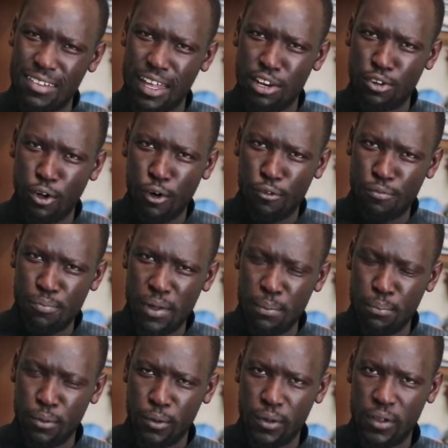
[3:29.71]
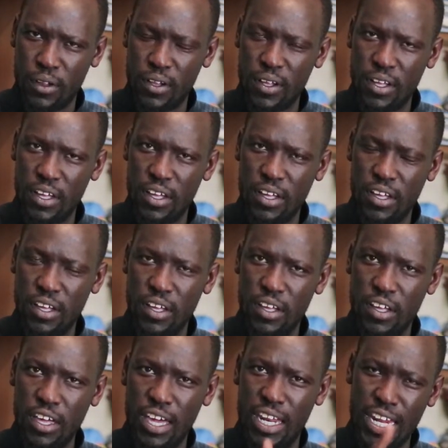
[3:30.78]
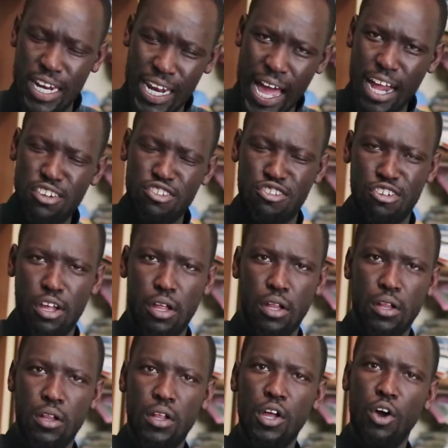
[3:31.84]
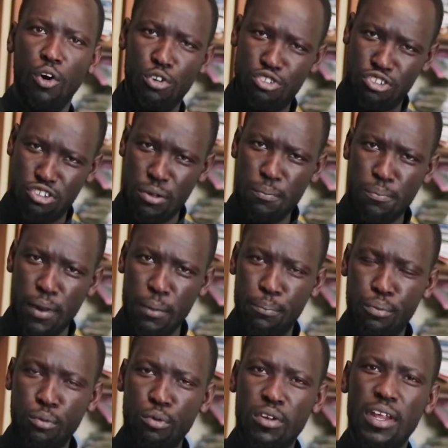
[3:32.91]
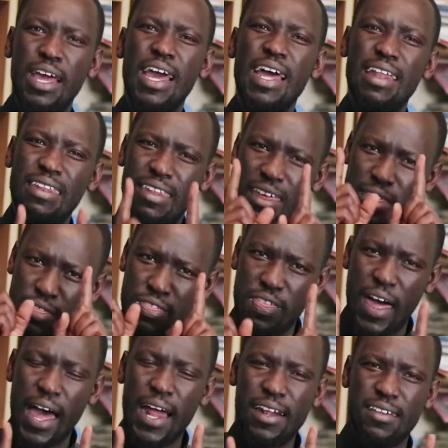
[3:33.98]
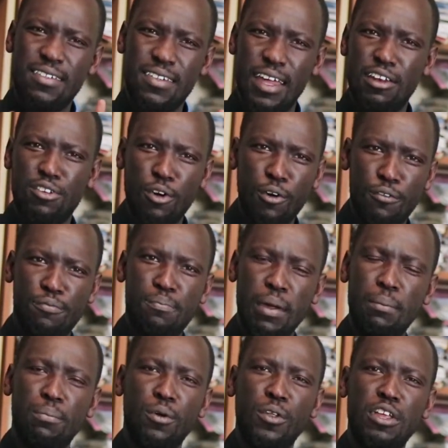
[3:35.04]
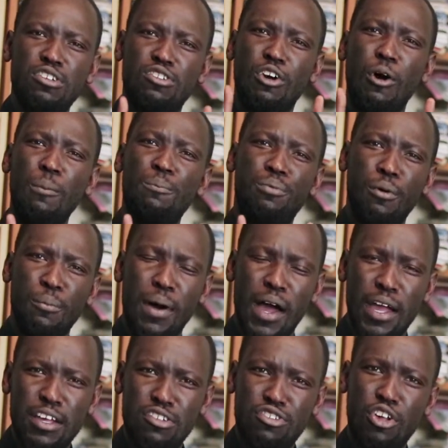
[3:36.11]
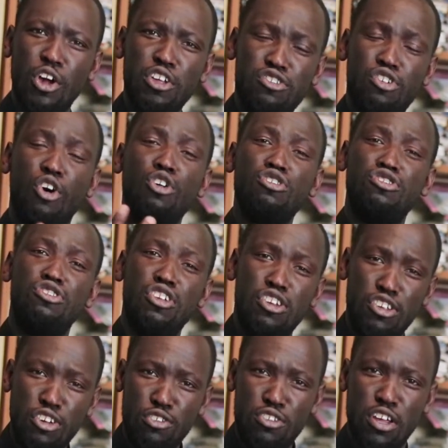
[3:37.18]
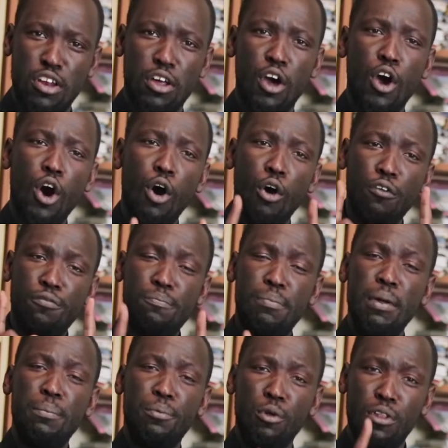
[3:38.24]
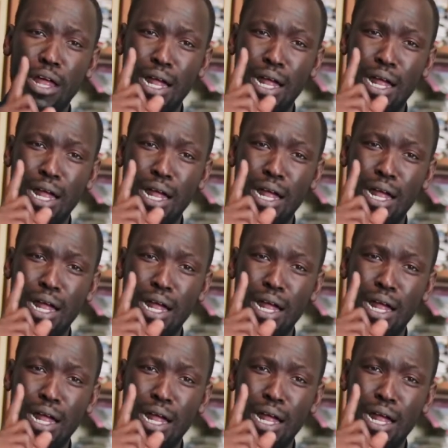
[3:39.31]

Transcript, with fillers: set of people. In a nutshell, or simply put, the third set of people is compromise is, is constituted of people